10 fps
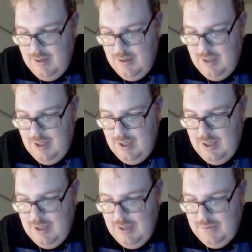I
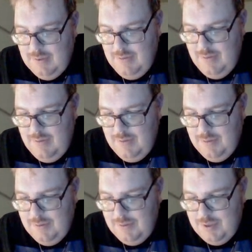wonder if Vivi
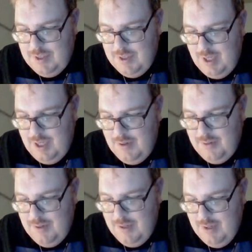feels where she's now.
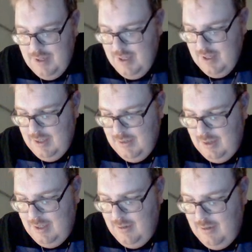
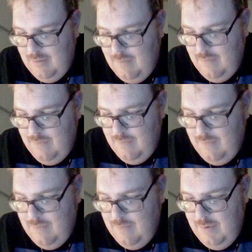Say,
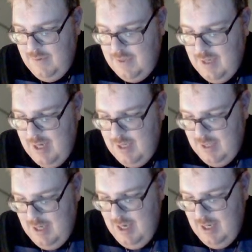Vivi's dead,
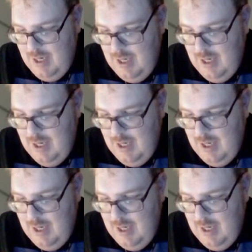did?